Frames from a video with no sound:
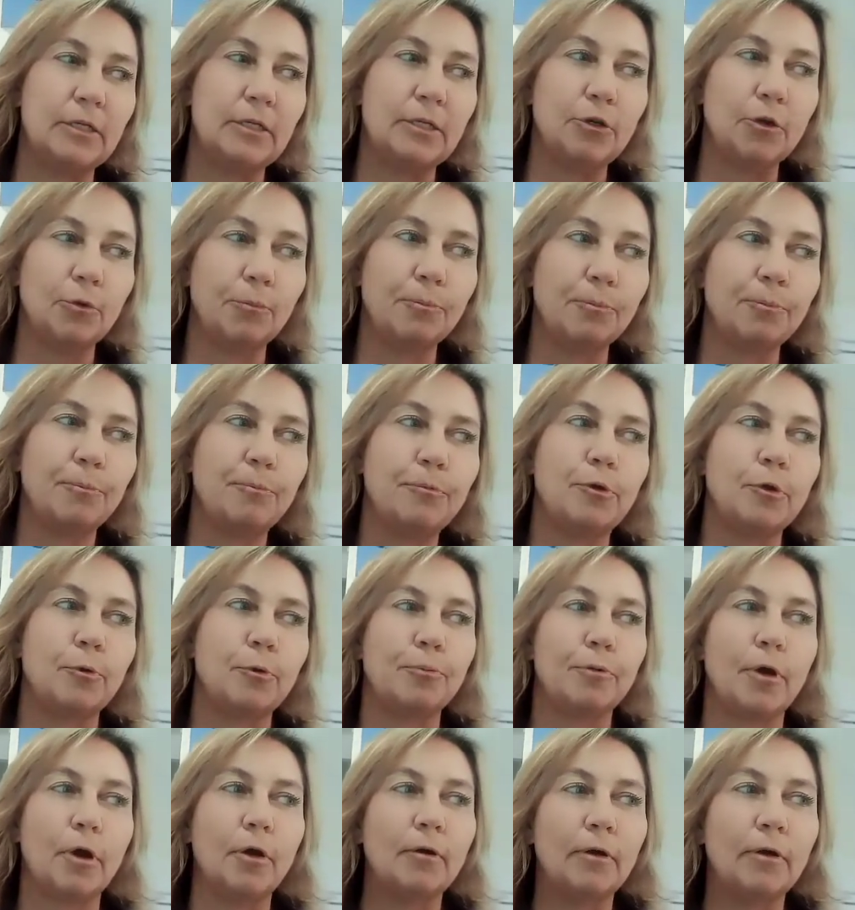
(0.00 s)
your
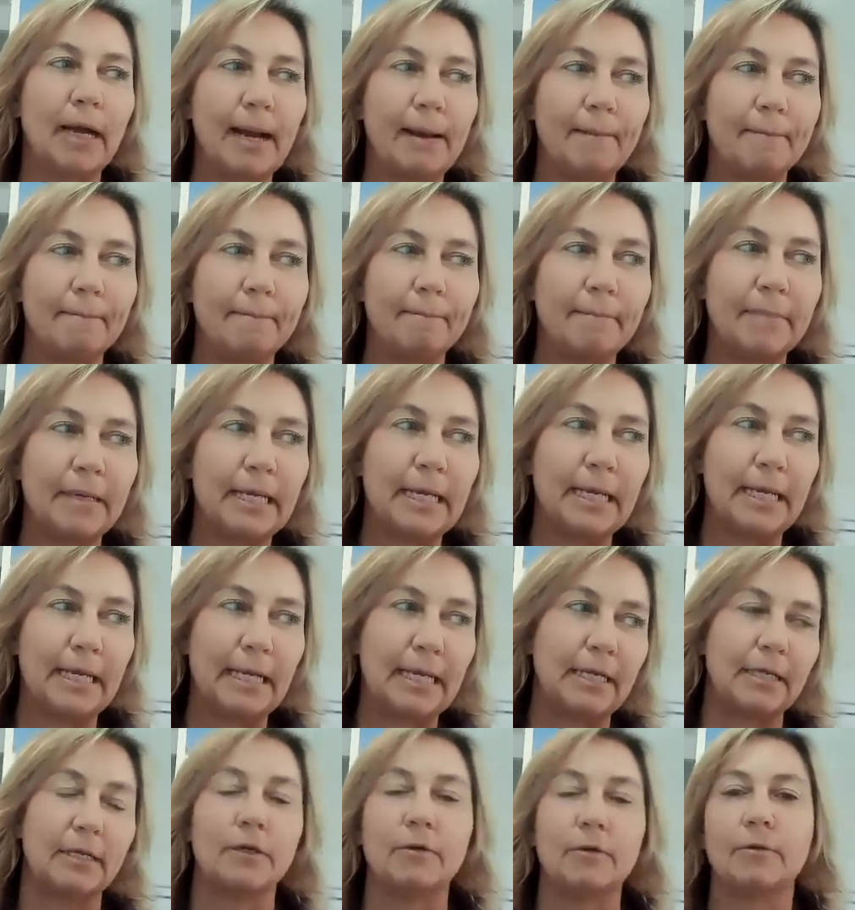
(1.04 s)
program,
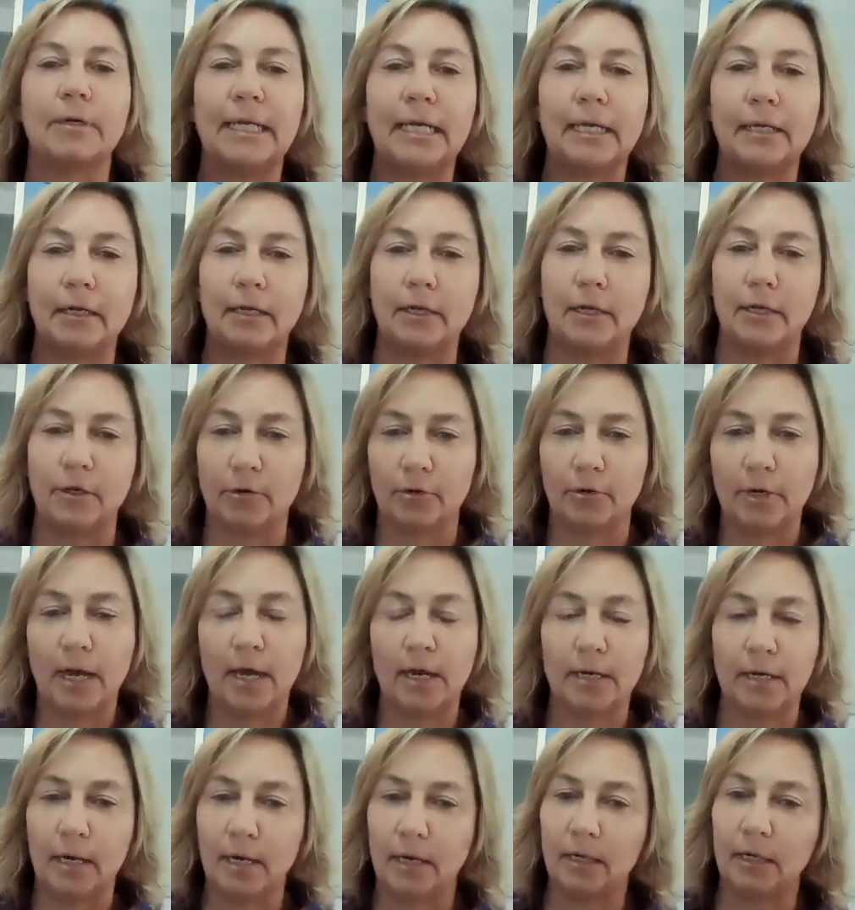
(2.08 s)
again, you're
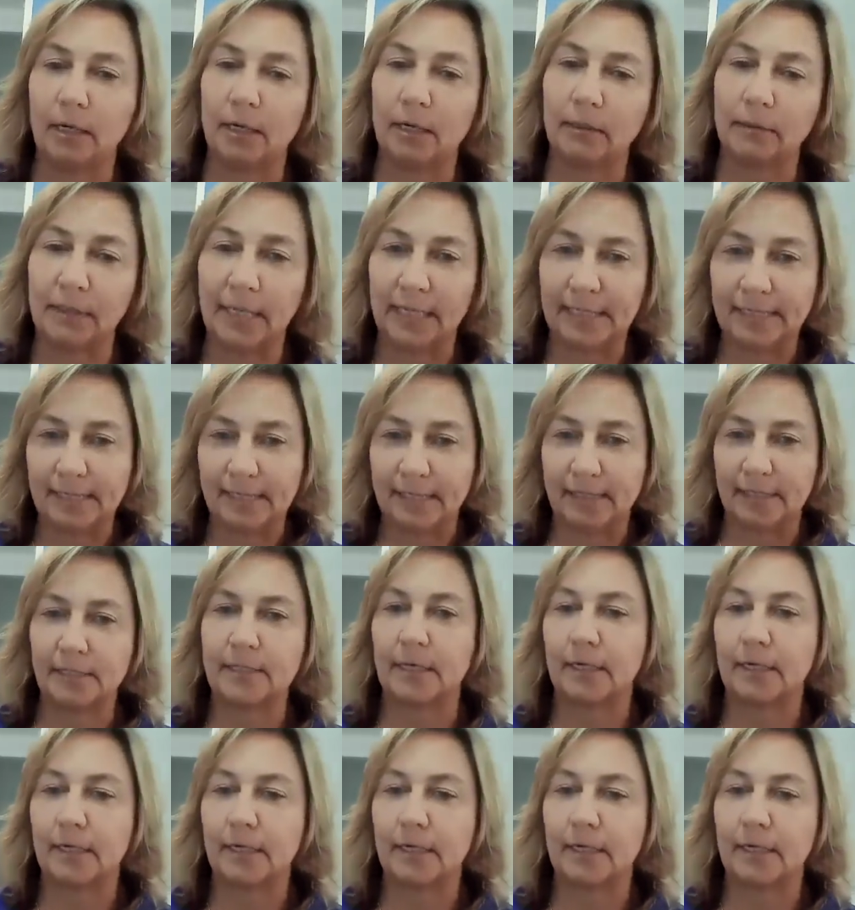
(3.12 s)
not a licensed